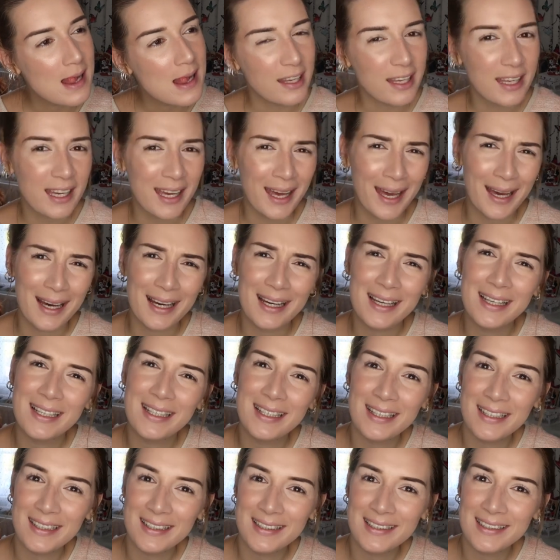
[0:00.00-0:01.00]

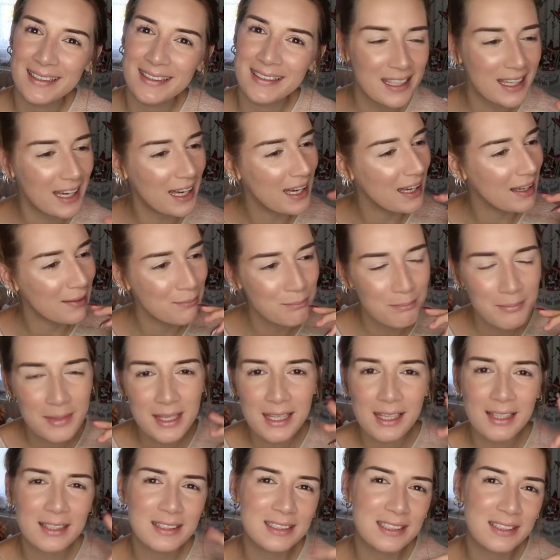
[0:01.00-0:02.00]
Yeah,
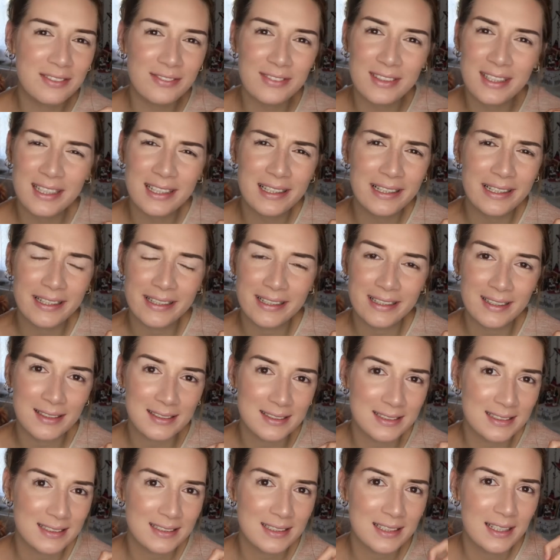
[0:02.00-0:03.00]
mixed
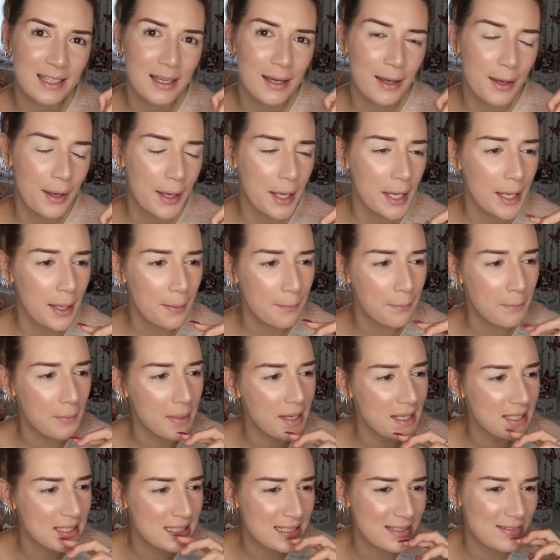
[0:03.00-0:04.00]
feelings.
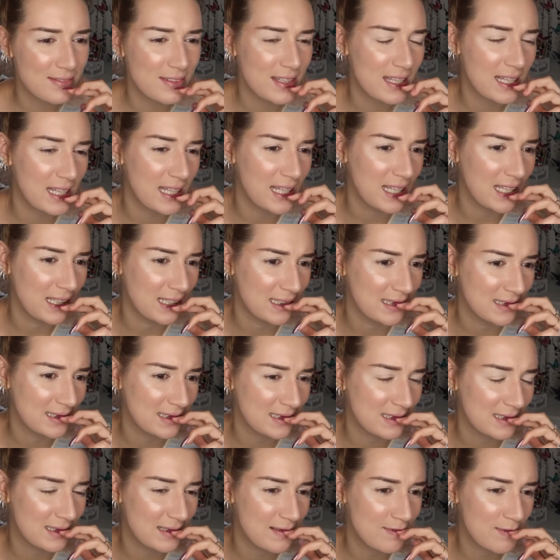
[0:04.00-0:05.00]

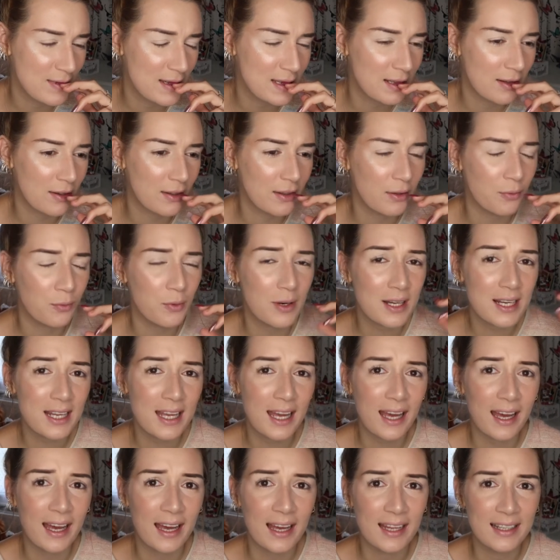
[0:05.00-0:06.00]
I mean, on the one
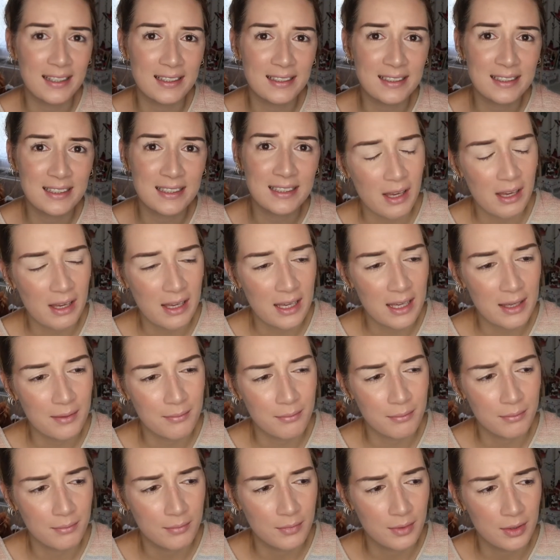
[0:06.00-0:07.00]
hand,
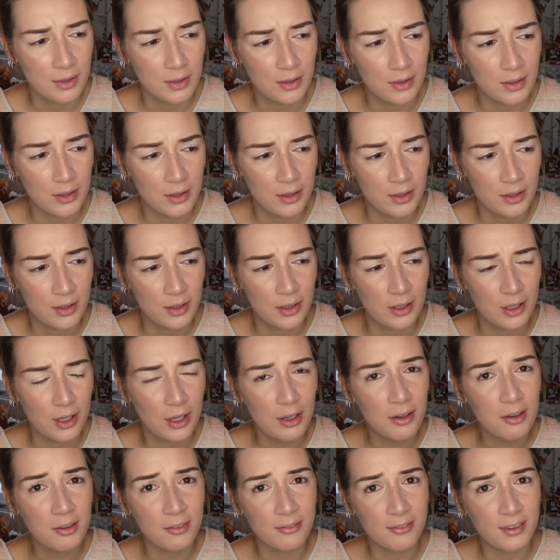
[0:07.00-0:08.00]
I'm
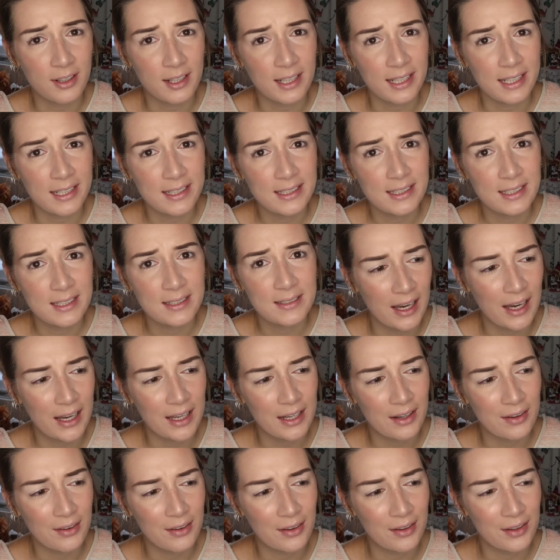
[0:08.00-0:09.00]
horrified,
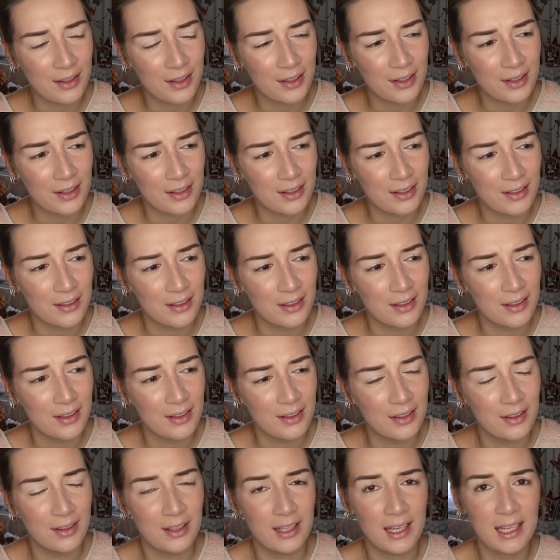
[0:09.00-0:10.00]
and on
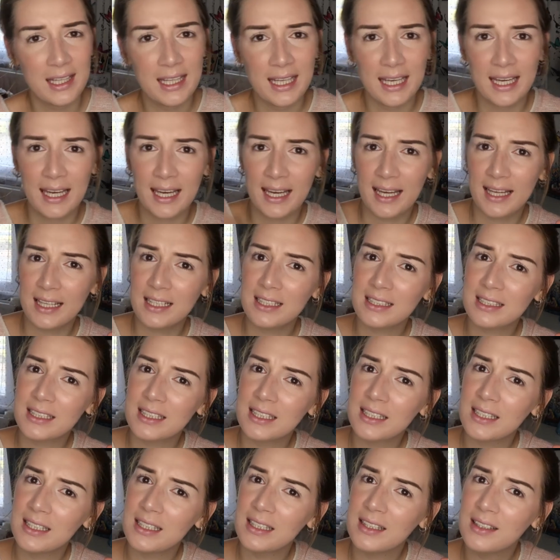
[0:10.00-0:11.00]
the other
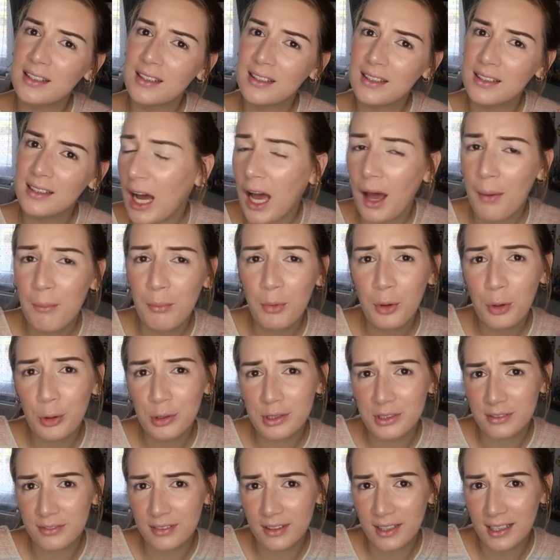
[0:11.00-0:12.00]
hand, I'm
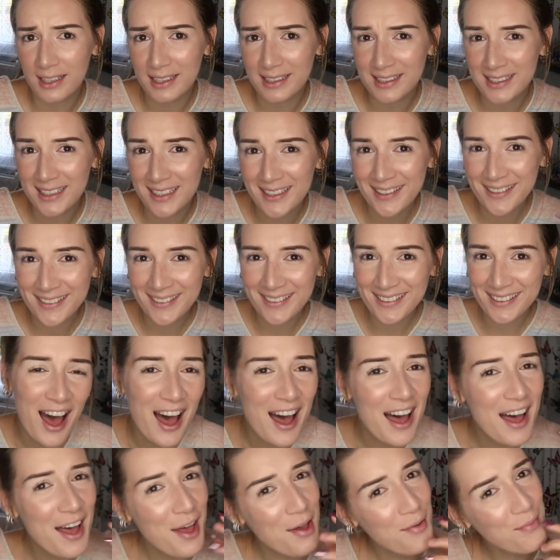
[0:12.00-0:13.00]
mortified.
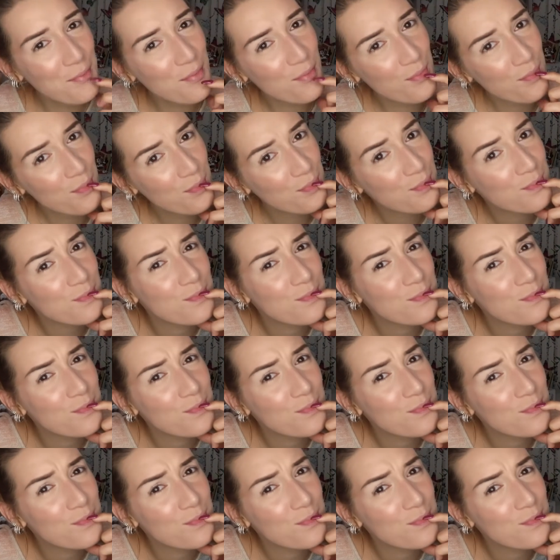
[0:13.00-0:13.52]
So